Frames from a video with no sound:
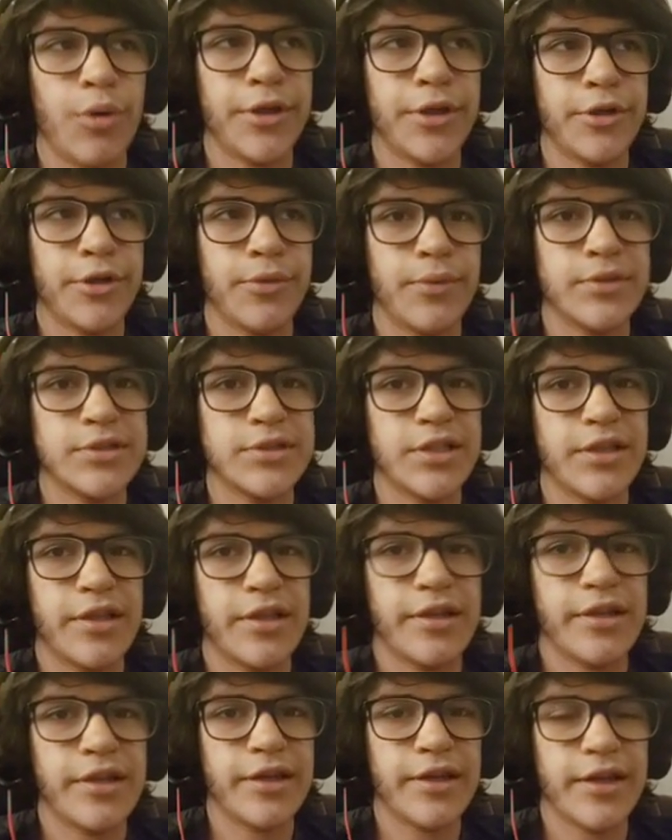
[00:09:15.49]
the other ones, and
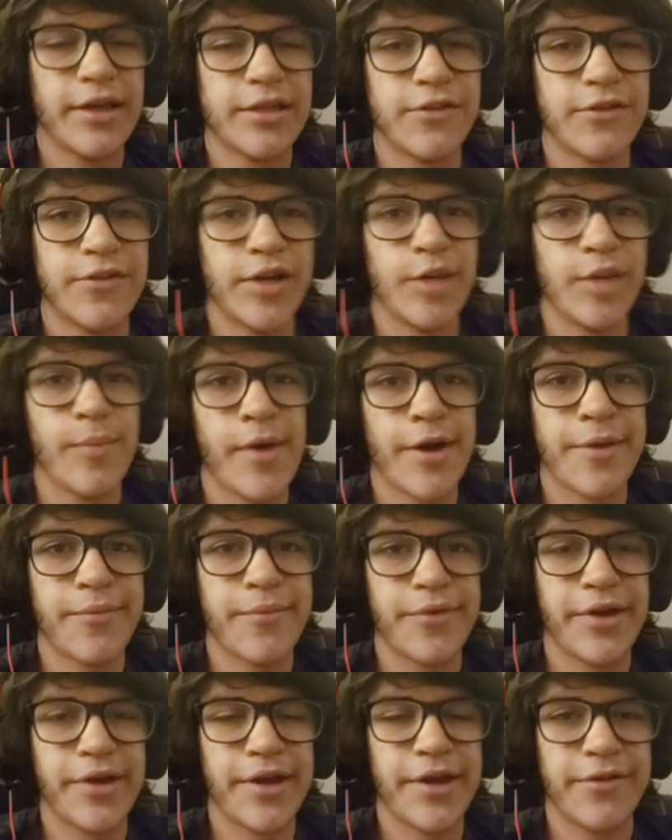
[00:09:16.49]
then like at the very bottom
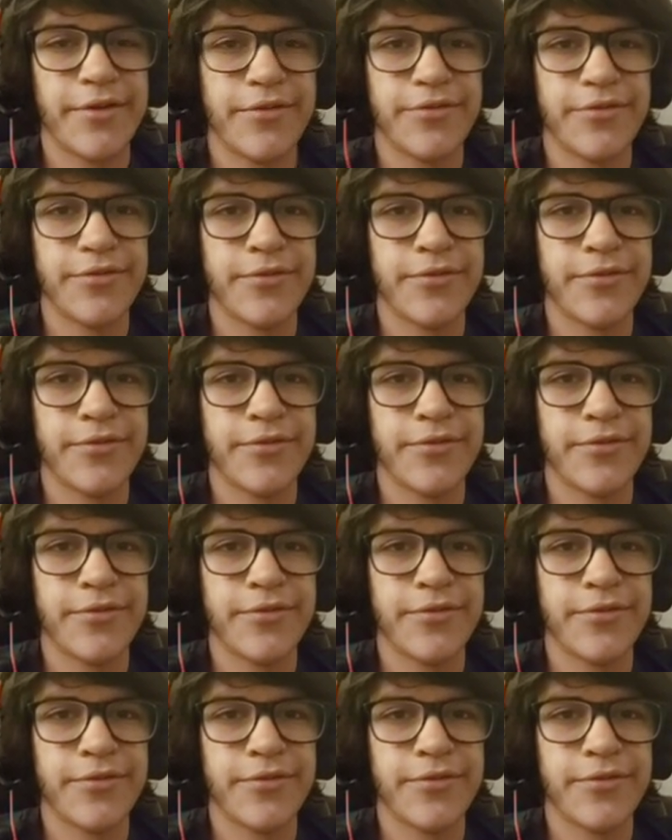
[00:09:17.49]
we have